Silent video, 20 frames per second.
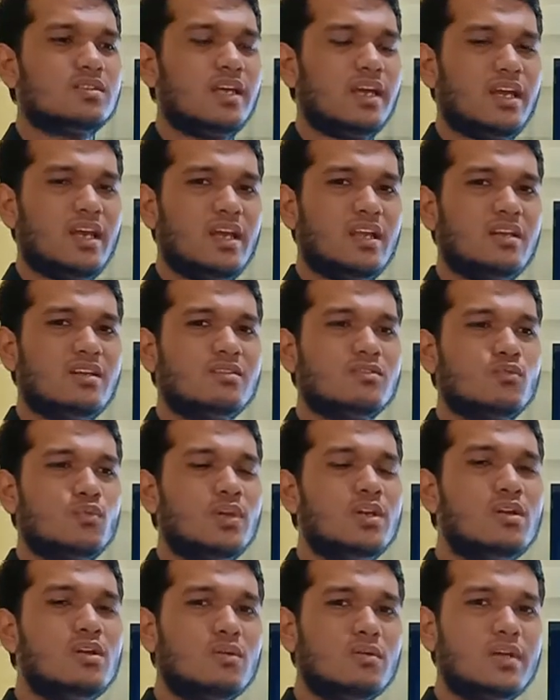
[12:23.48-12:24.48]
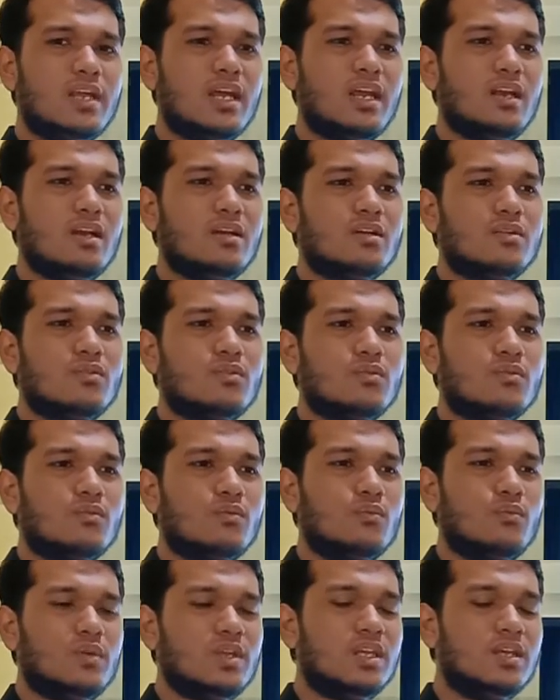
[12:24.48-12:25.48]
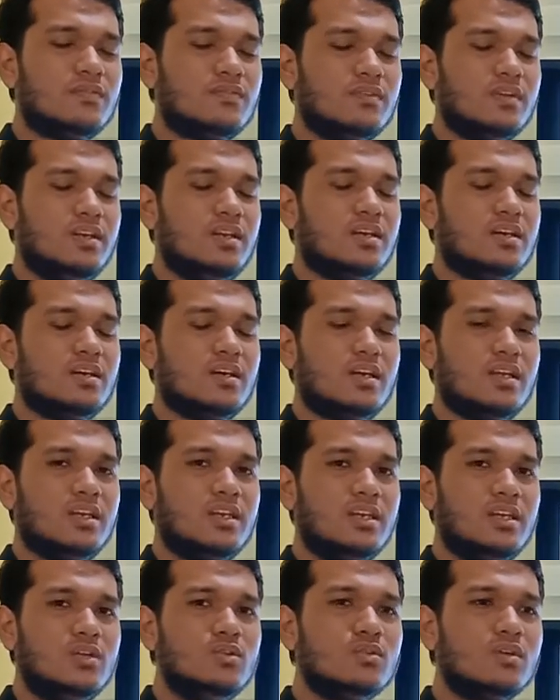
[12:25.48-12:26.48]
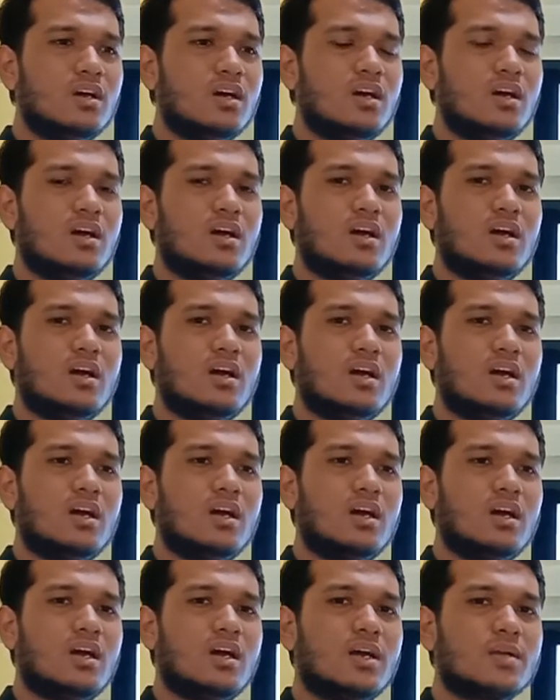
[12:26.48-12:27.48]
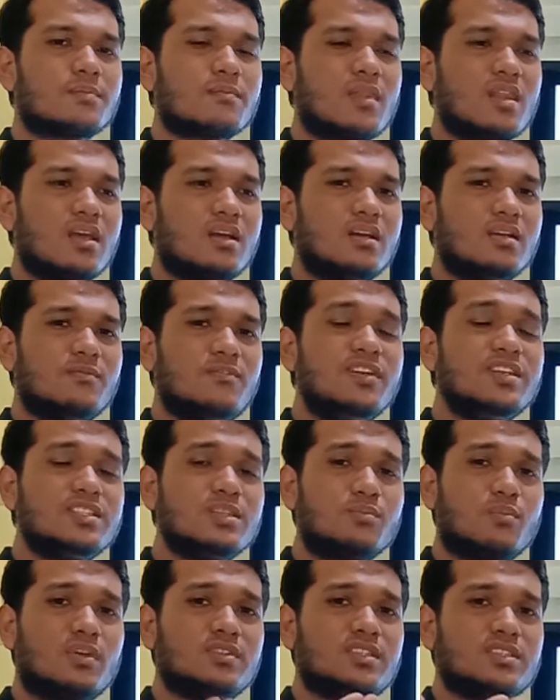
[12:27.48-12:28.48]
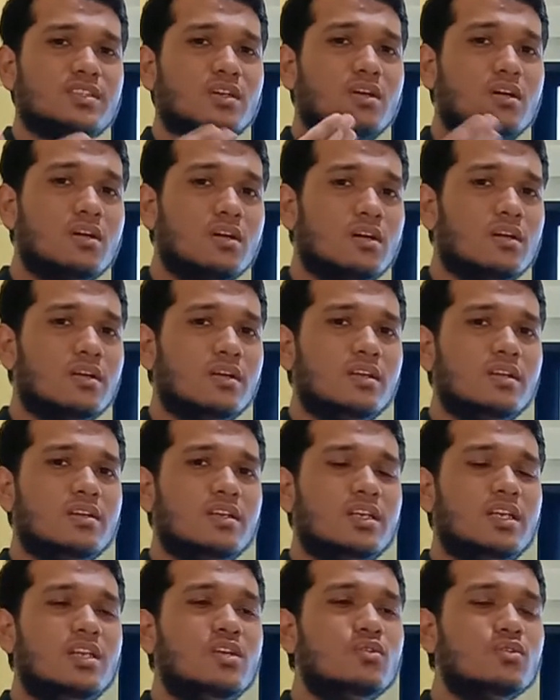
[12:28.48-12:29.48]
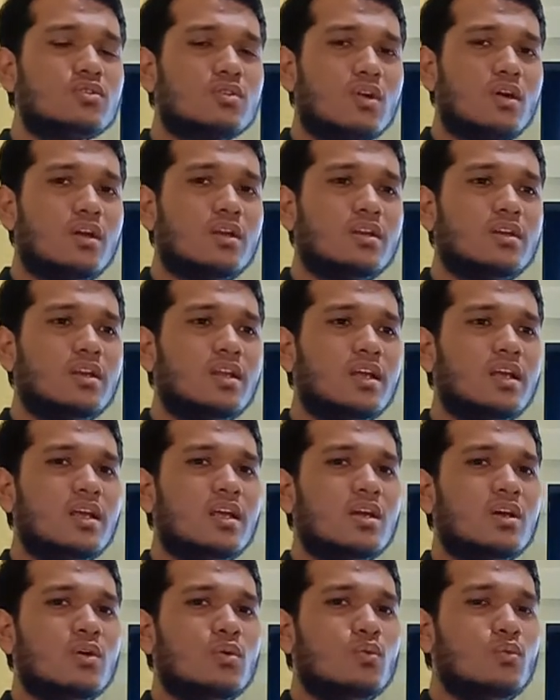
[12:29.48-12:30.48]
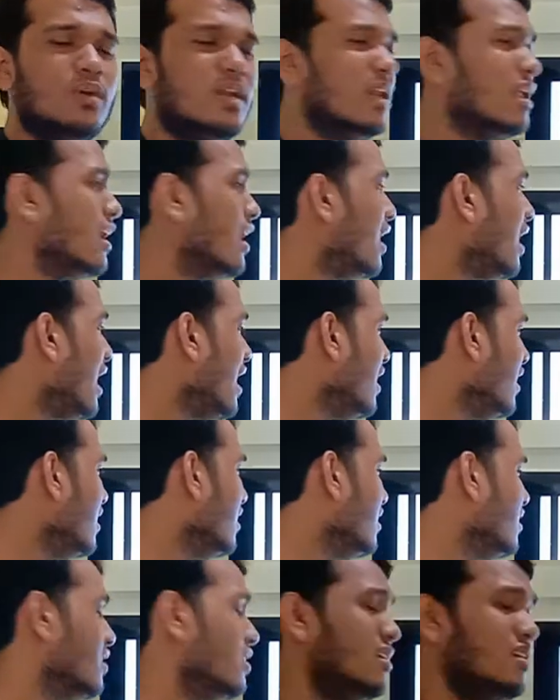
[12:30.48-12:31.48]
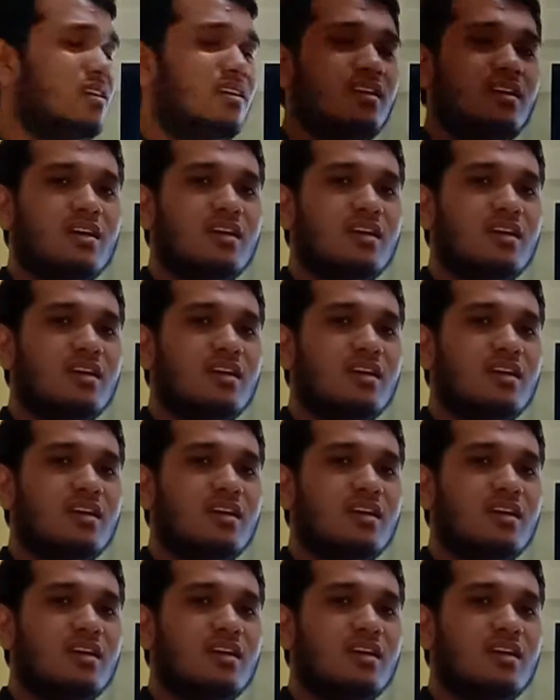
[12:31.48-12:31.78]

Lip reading: and we know that if the new fission process occurs, the neutron will highly